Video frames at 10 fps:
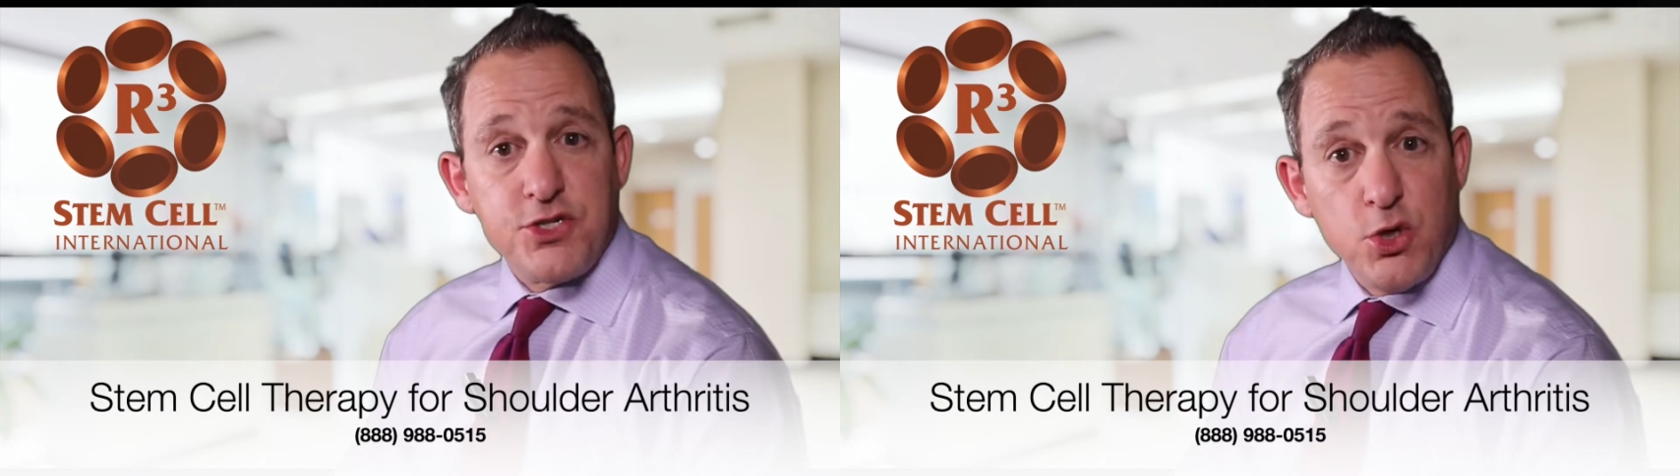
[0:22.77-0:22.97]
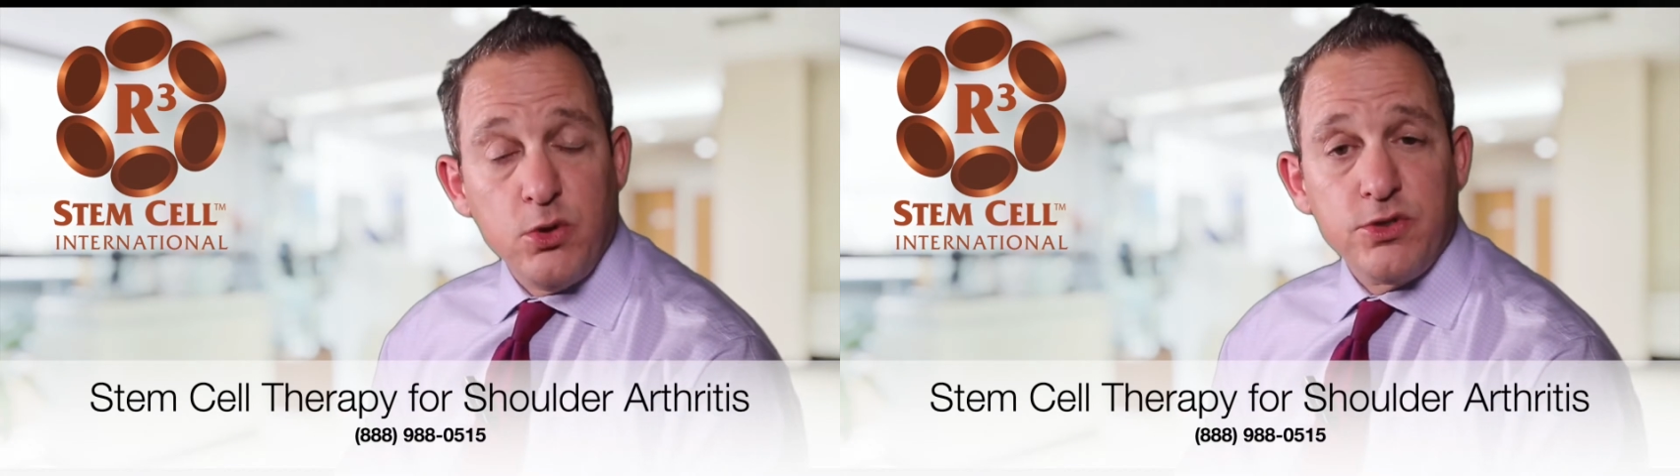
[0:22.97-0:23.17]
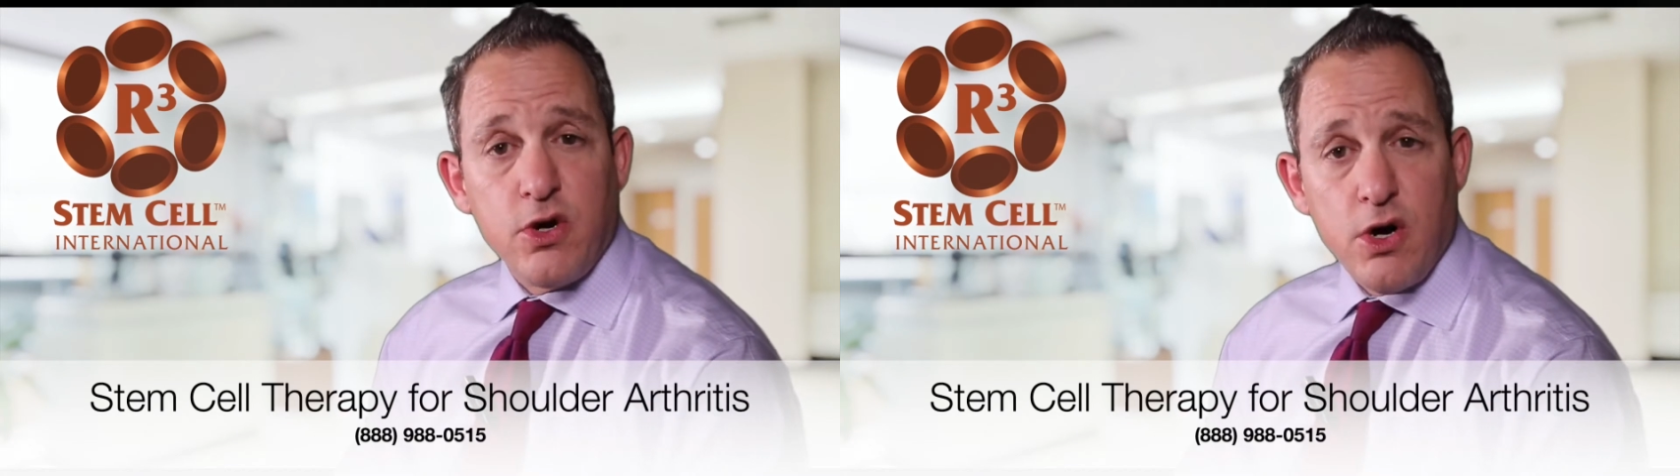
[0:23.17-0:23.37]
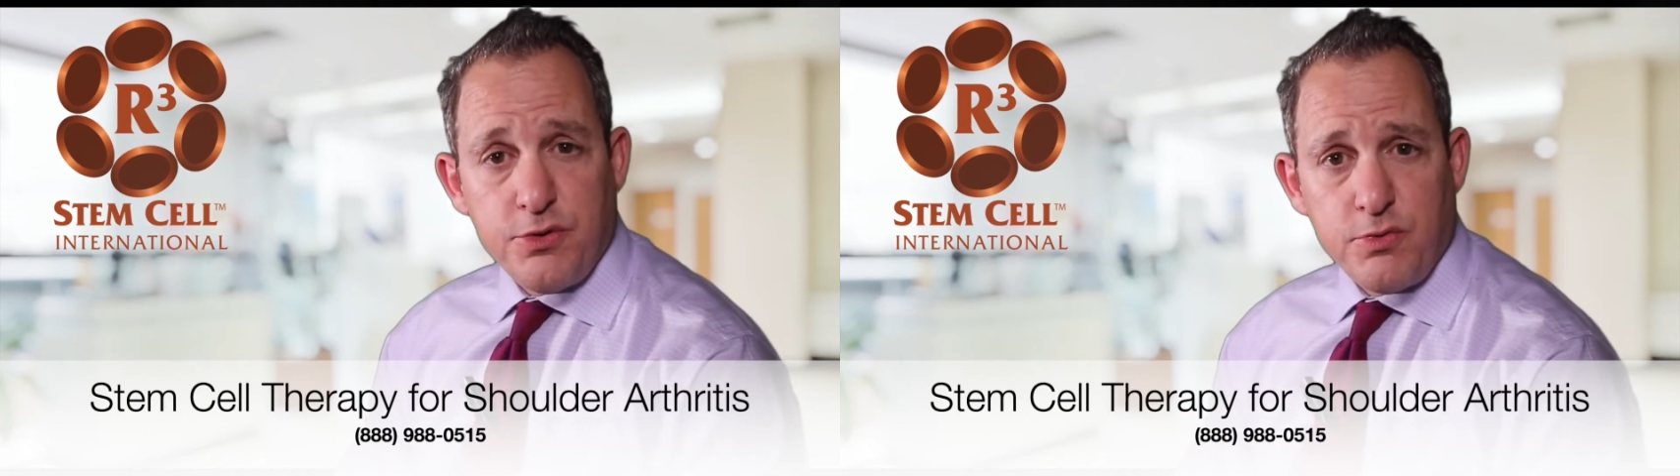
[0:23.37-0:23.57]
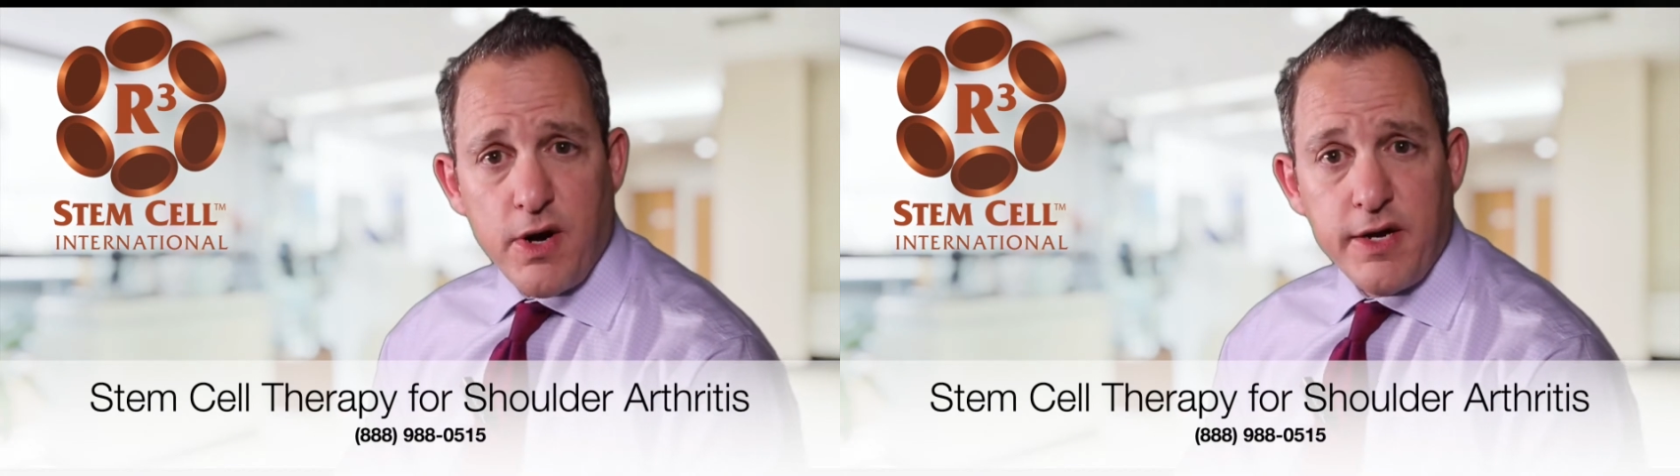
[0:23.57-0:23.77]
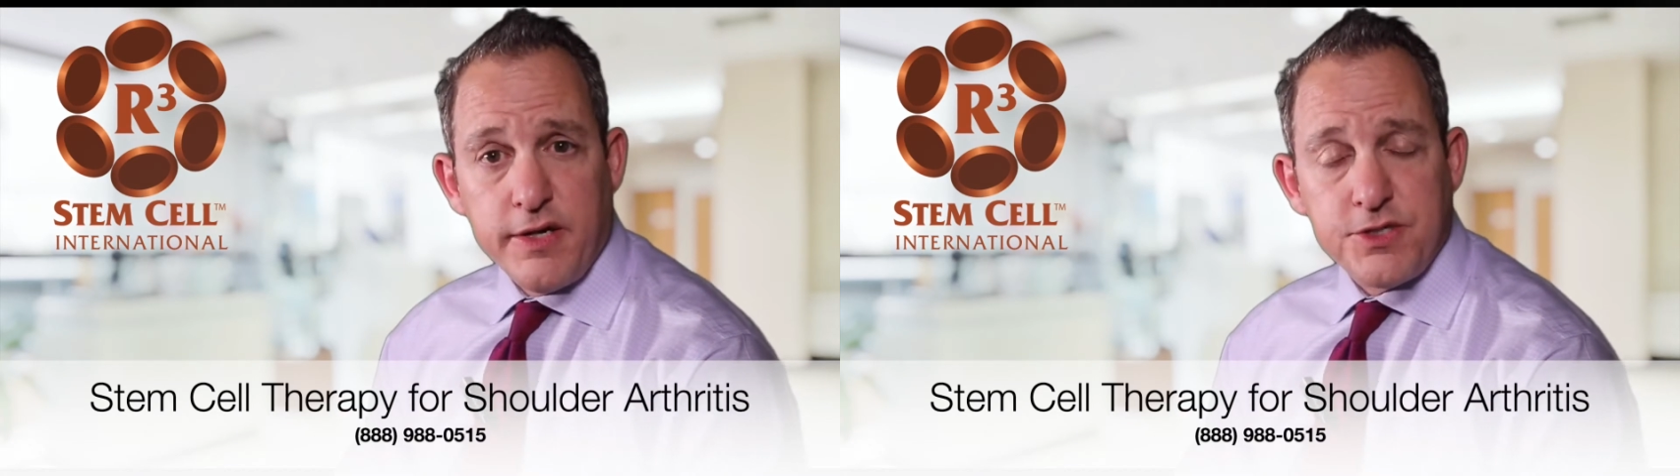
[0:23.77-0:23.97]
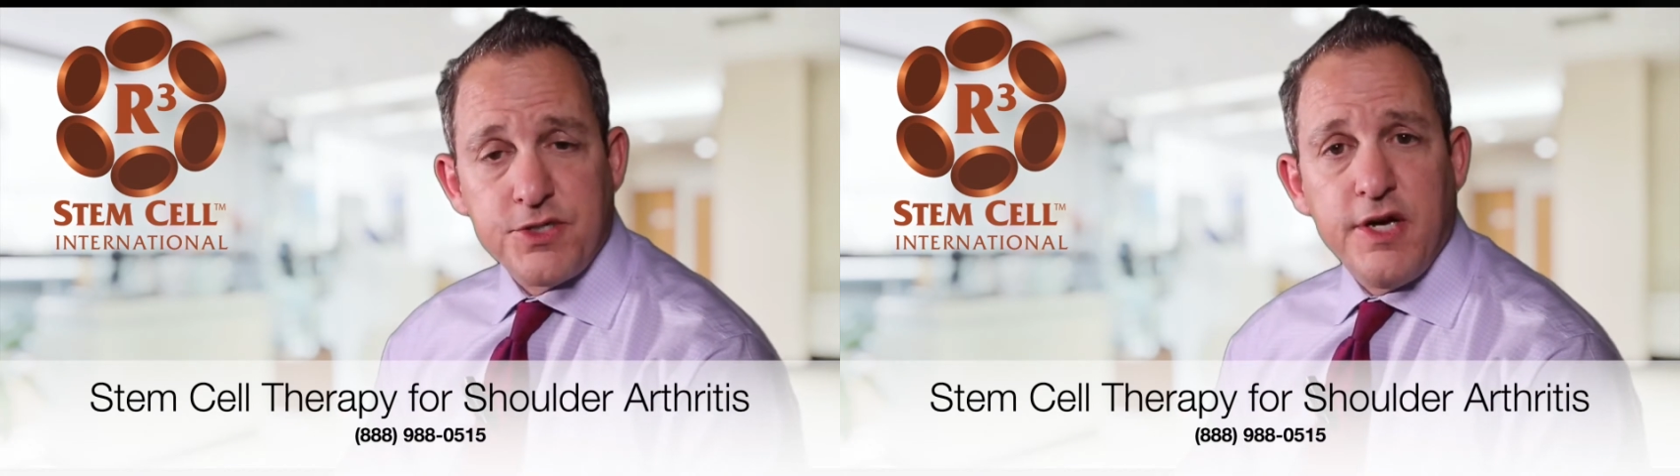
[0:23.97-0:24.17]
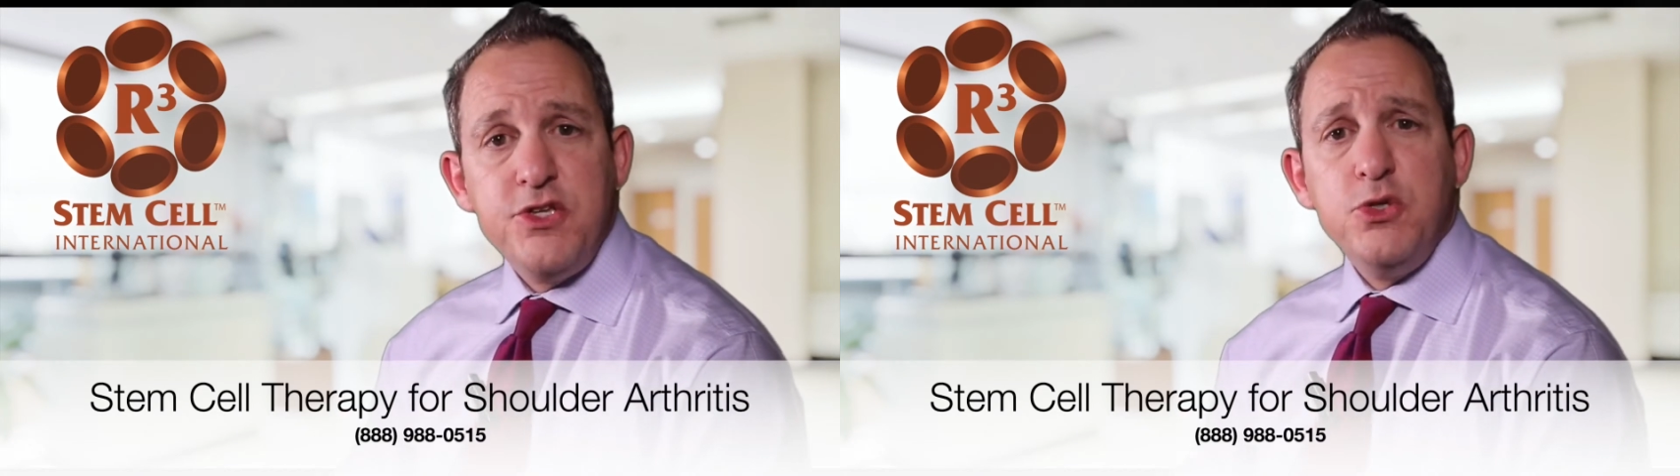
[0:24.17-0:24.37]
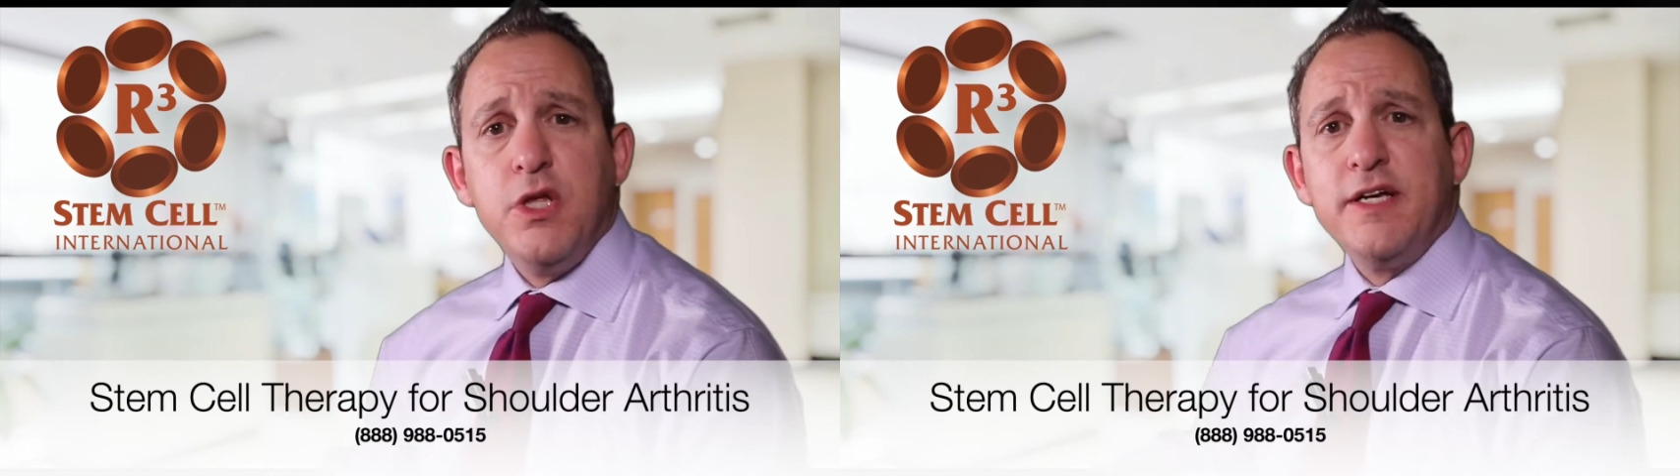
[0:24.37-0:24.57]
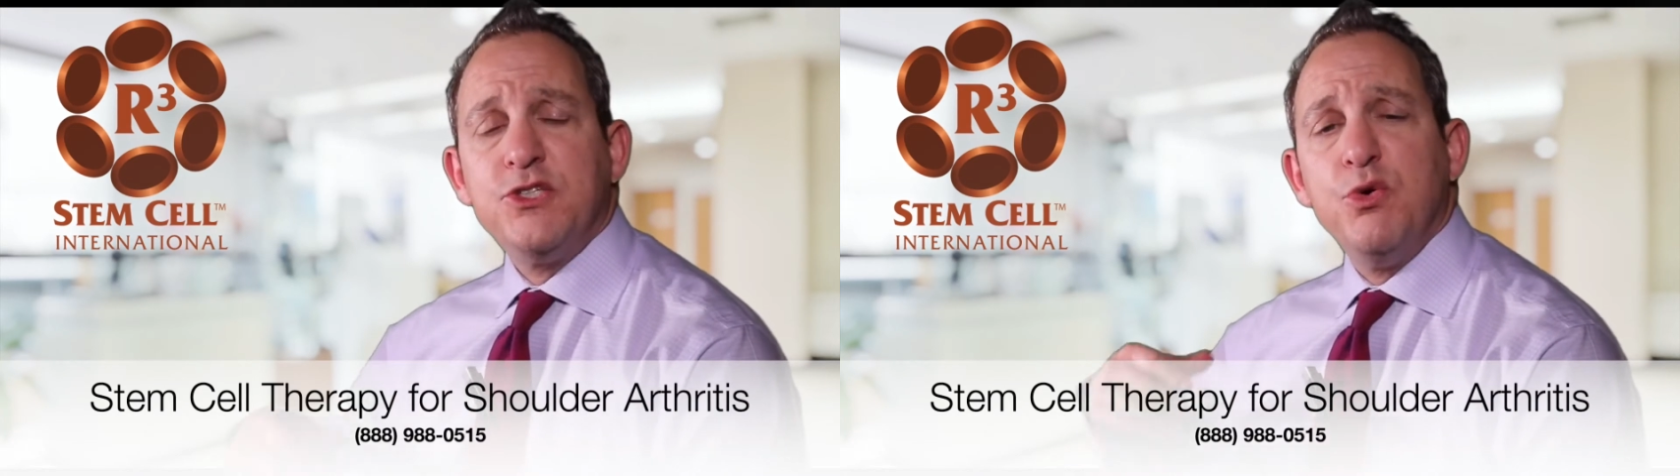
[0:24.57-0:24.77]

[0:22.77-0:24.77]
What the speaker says: shoulder arthritis and you'd like